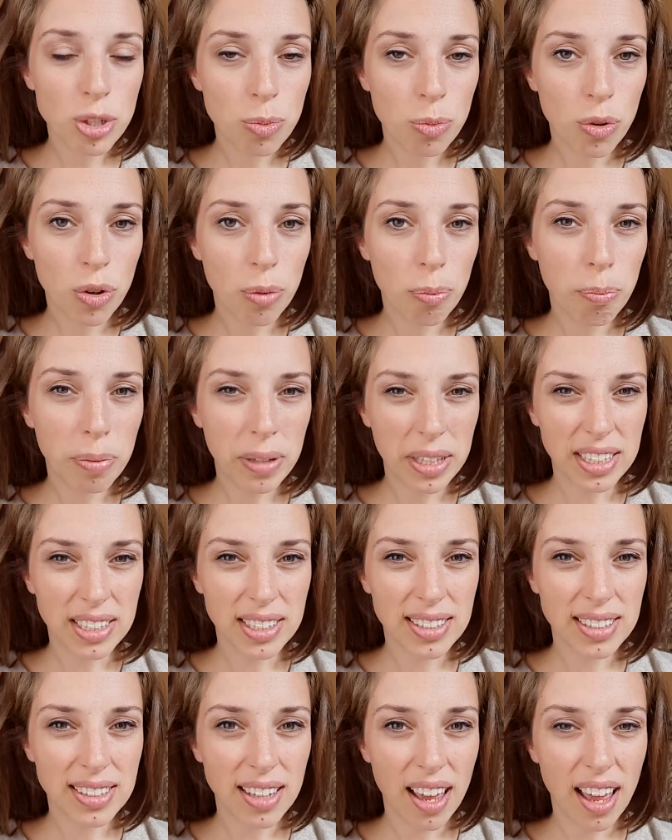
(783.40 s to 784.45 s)
more
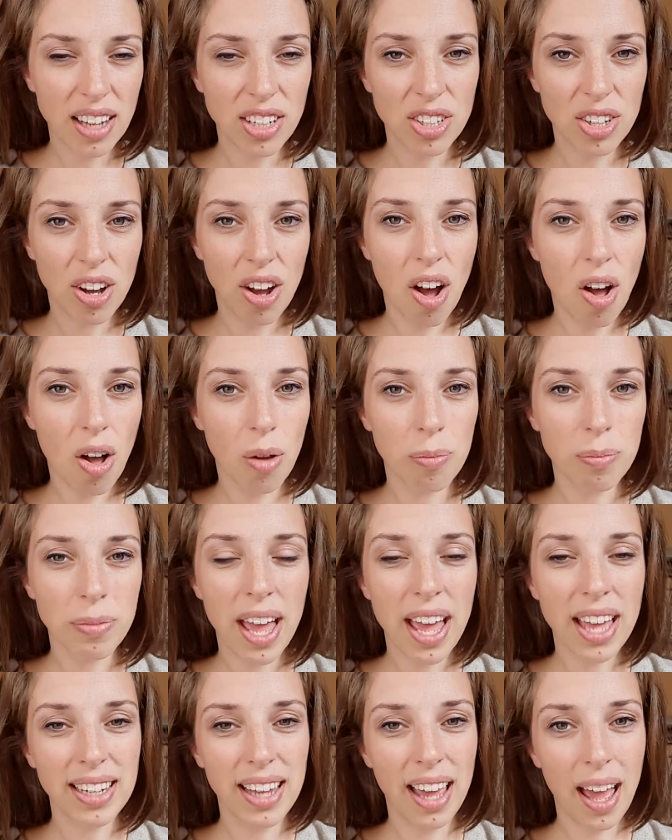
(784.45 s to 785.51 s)
peace and calm
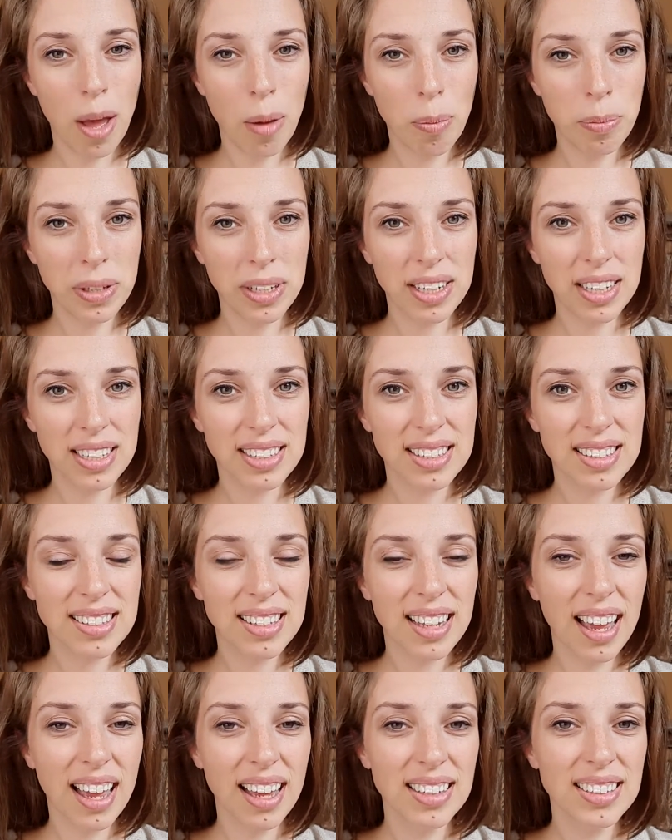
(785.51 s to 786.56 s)
and happiness.
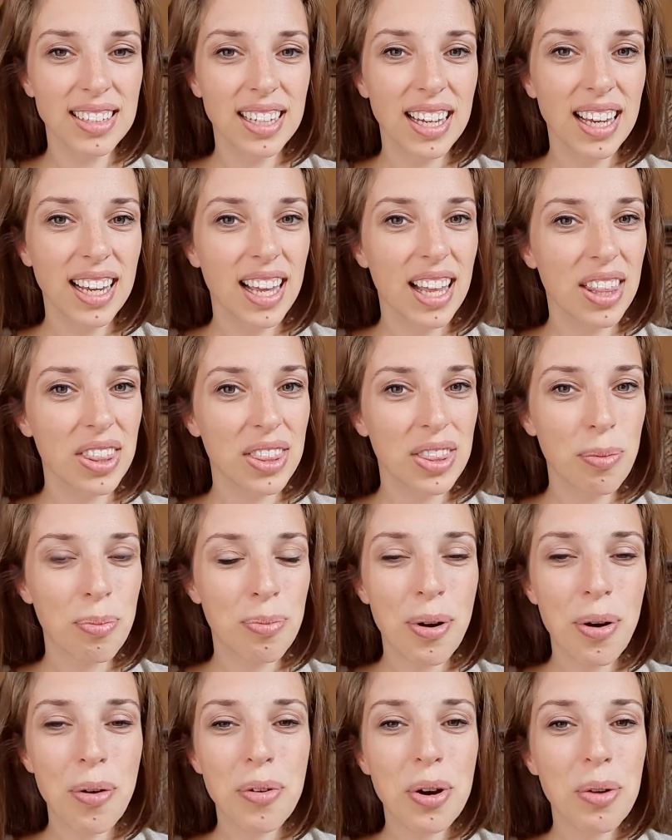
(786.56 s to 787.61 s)
And the
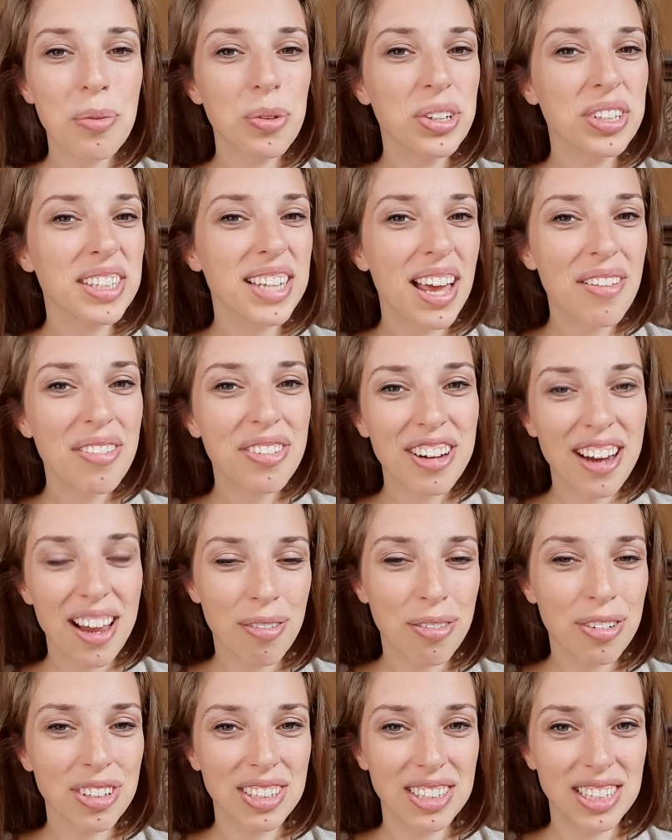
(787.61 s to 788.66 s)
program will never
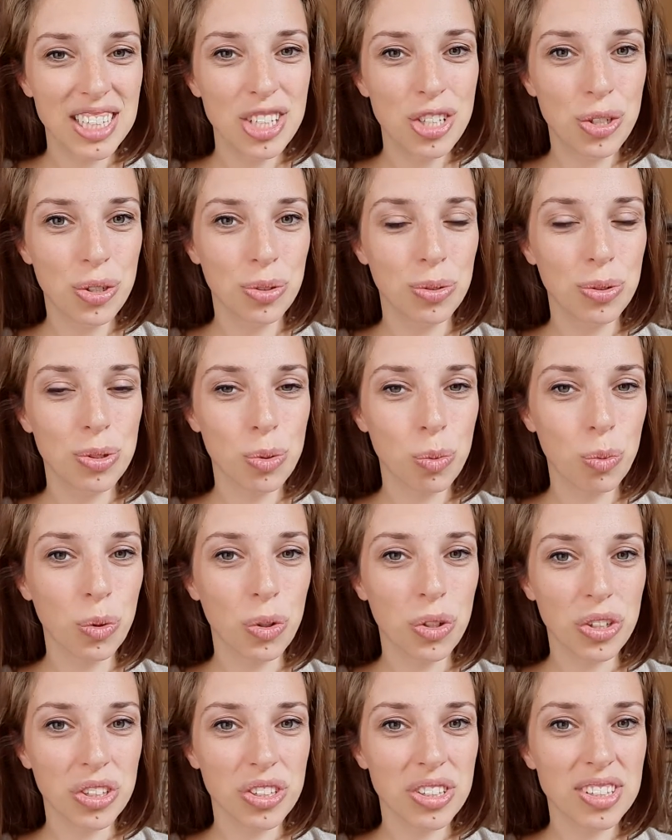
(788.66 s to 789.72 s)
ever lead you
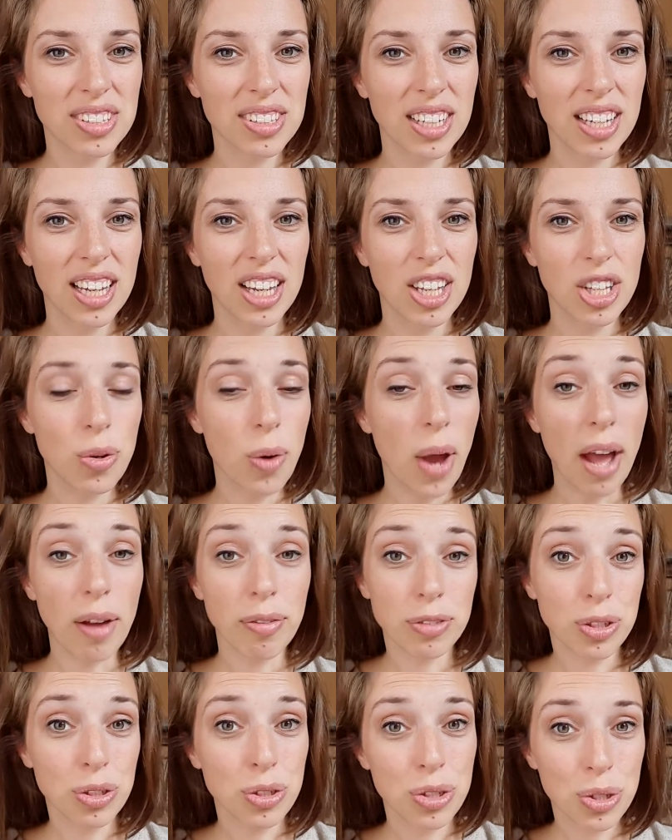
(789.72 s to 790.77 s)
towards you
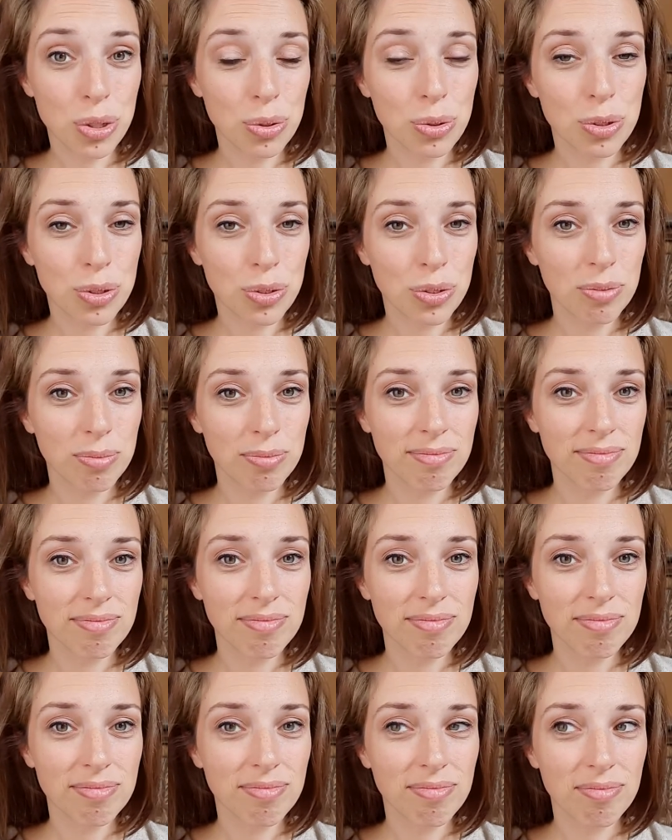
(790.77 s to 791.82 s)
have to choose
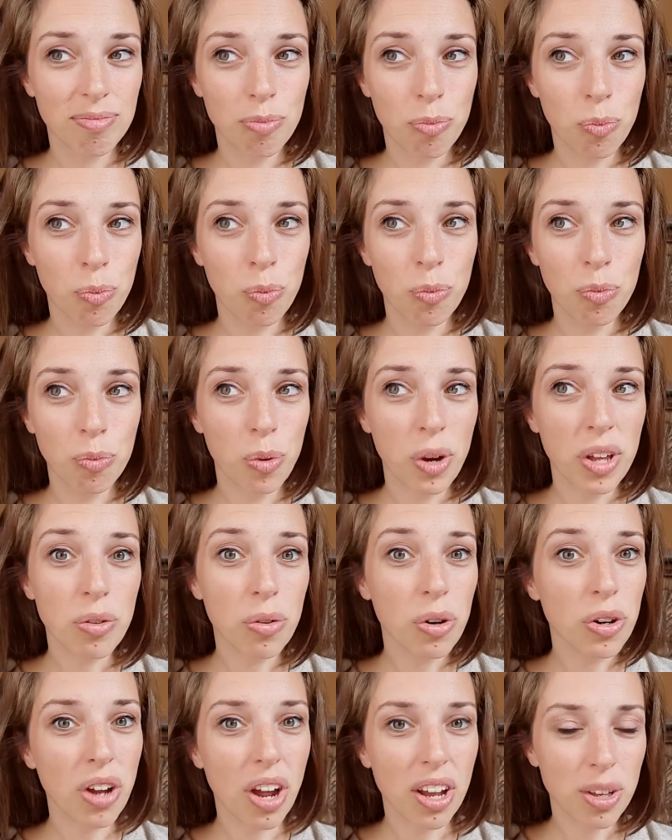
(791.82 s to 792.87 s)
whether
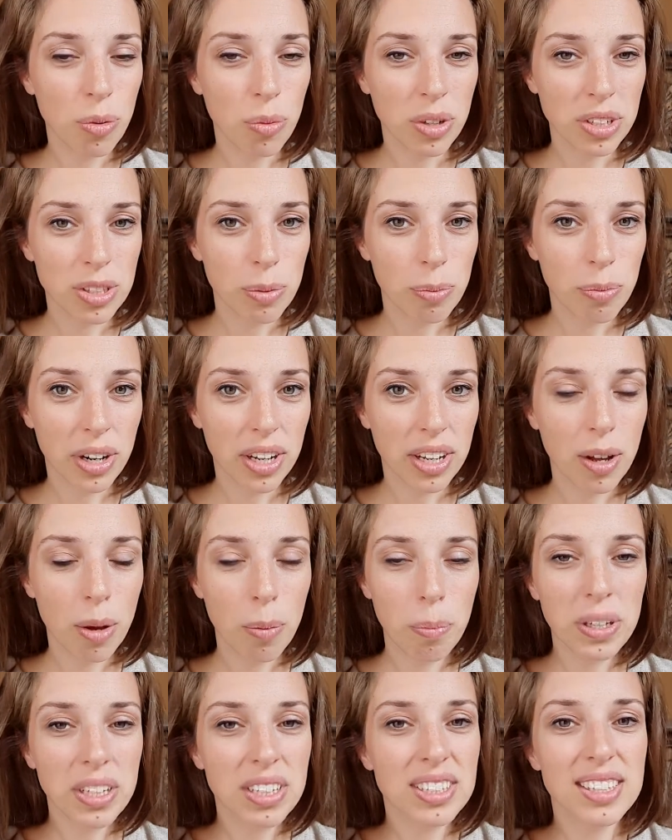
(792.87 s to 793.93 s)
or not you want to break
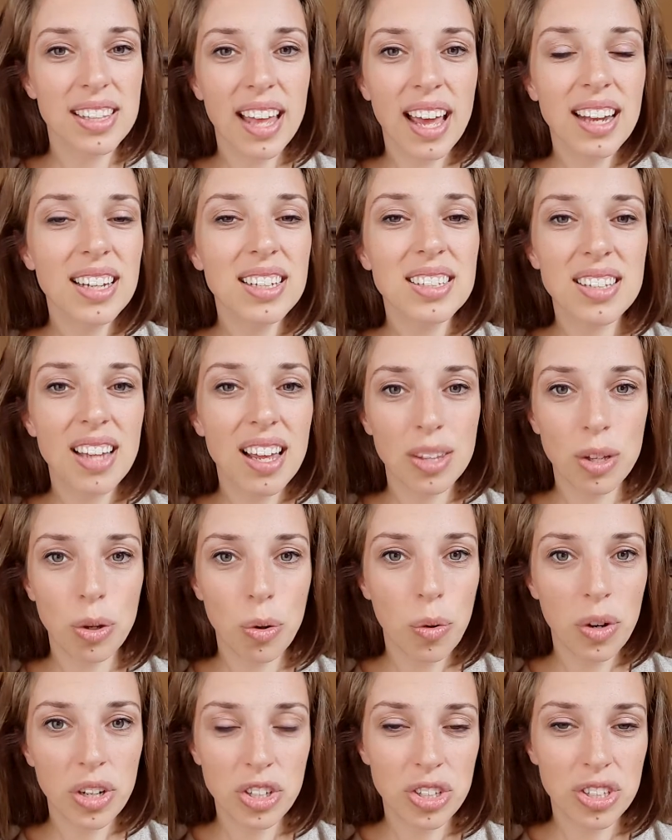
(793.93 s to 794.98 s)
up, because that is not the
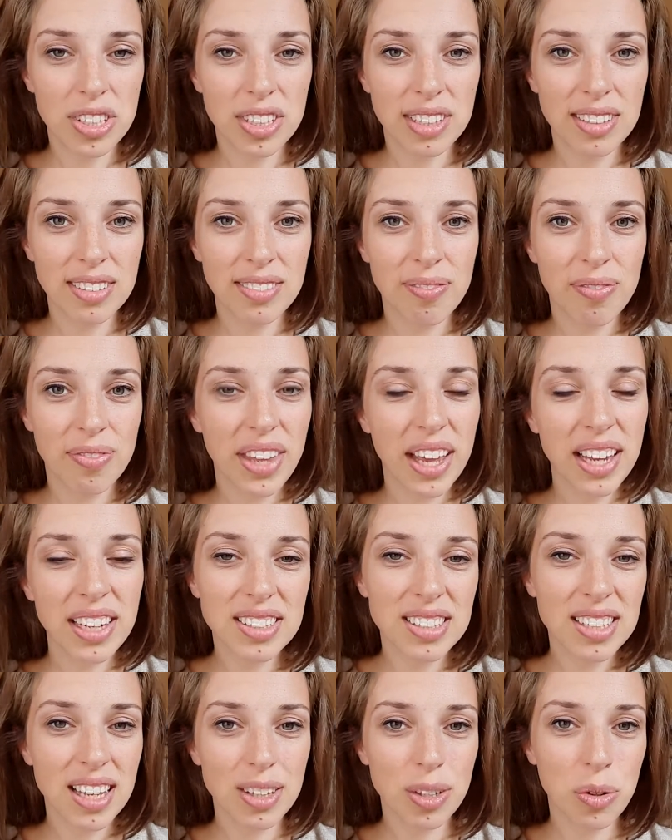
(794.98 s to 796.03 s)
question. That
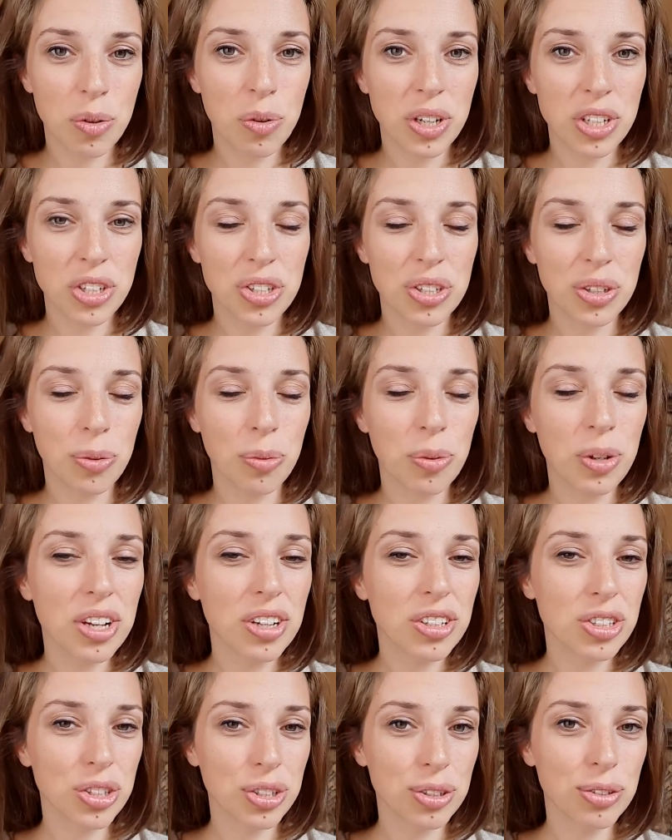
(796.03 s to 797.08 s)
is not the question. We
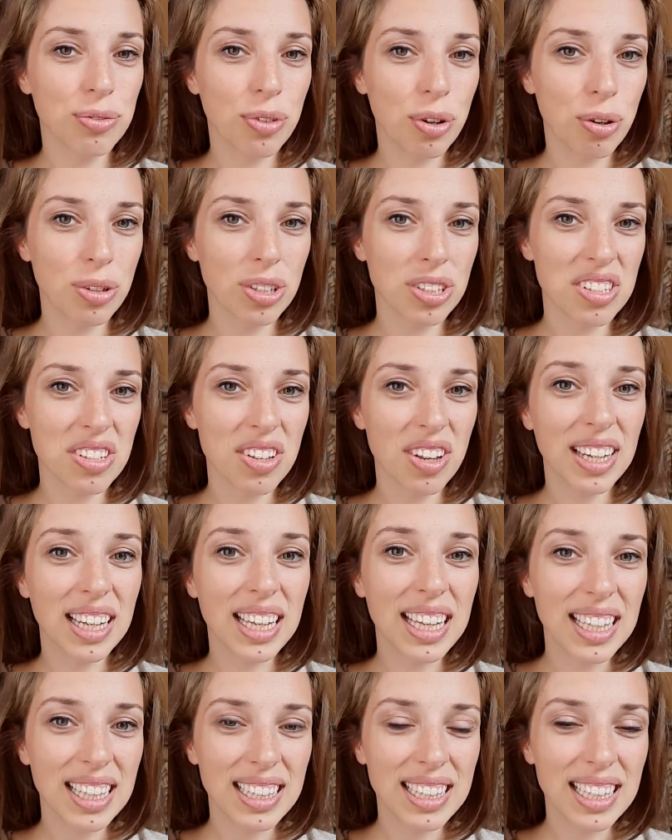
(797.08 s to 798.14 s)
are just focused on
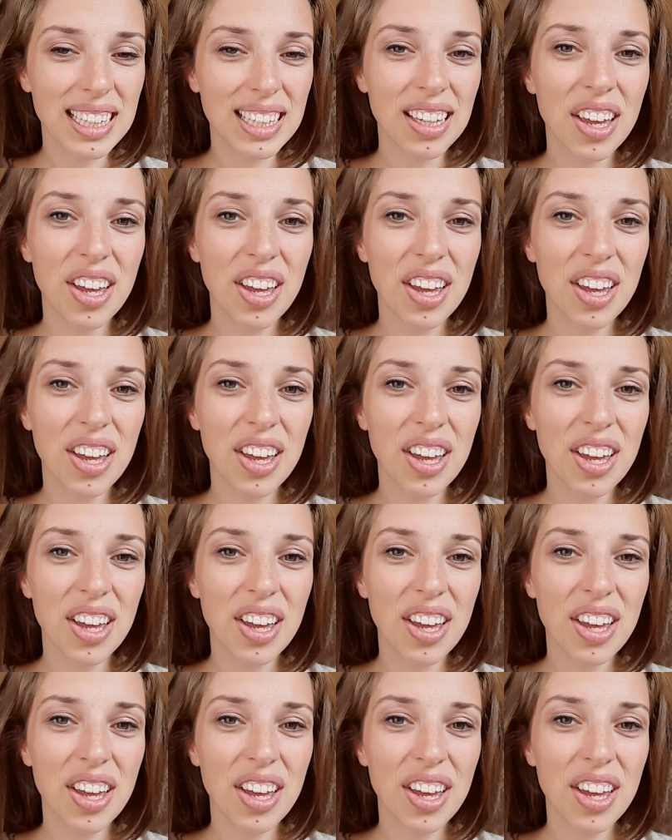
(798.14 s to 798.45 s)
healing